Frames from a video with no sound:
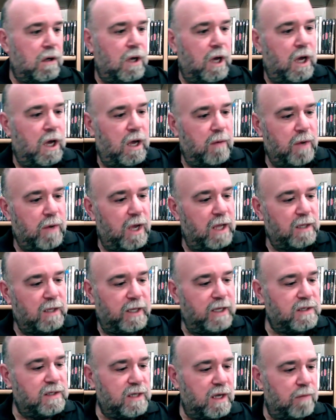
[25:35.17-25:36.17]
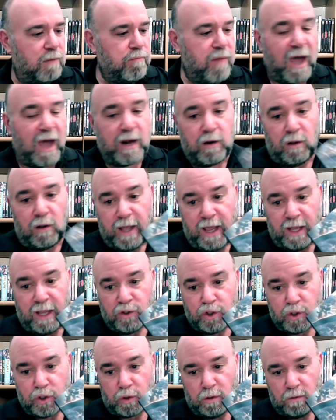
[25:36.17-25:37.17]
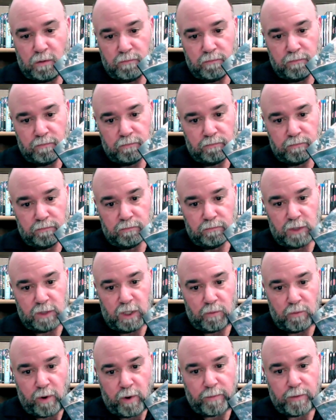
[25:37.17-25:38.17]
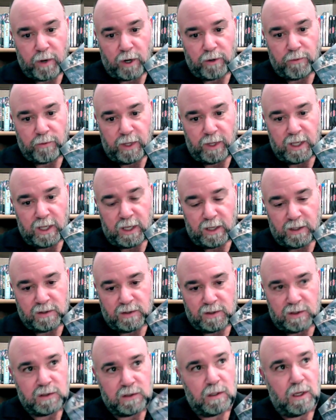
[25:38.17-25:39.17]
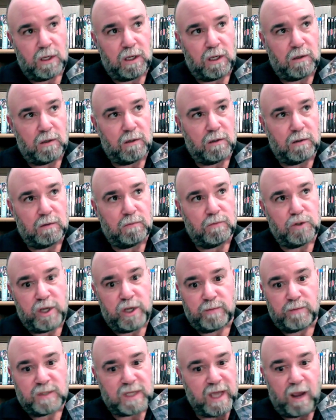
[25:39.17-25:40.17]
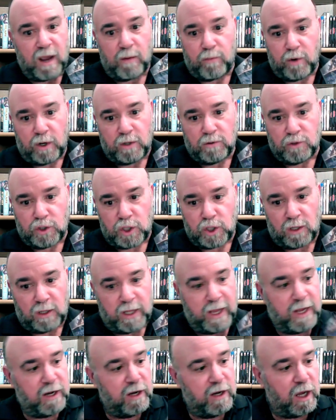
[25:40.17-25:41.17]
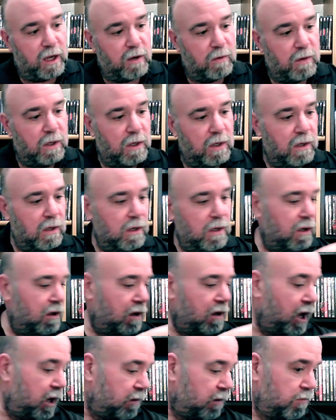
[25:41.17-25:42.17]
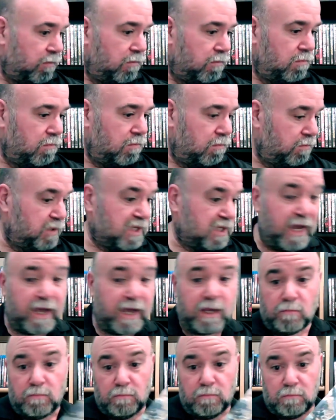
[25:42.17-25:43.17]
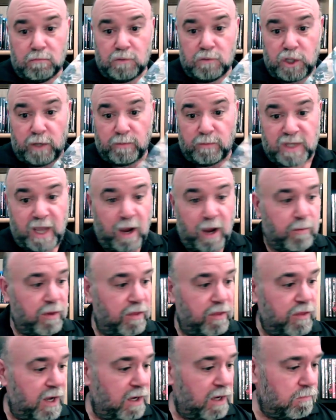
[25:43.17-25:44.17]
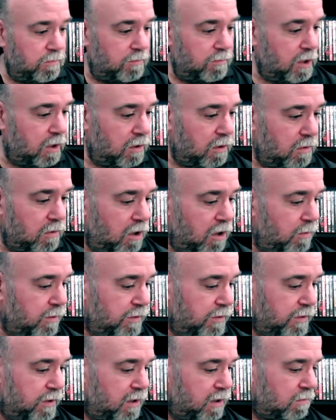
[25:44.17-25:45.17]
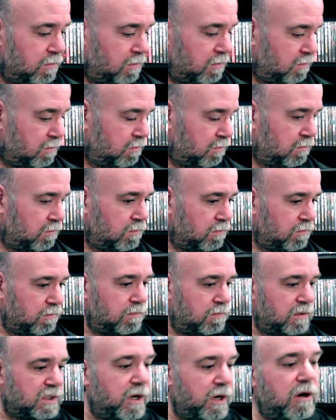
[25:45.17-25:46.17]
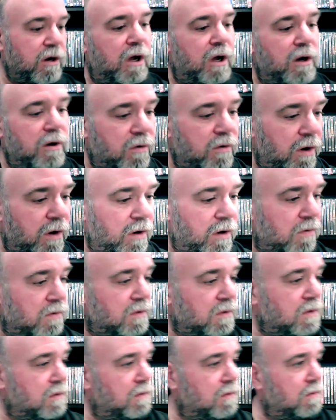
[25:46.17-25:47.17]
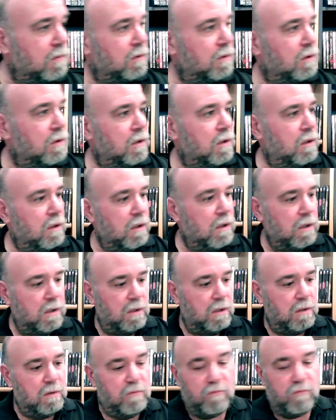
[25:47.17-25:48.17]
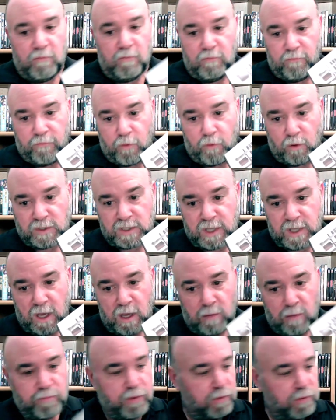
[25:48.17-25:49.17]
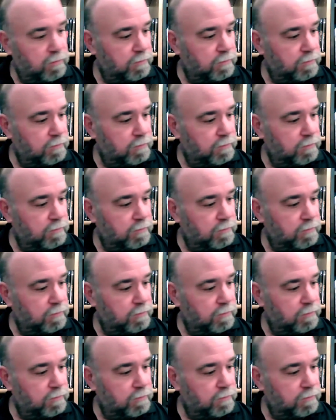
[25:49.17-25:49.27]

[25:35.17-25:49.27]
Alita, Battle Angel, Robert Rodriguez, James Cameron, John Landau. Second James Cameron thing, along with Sarah Connor Chronicles, Forrest Gump,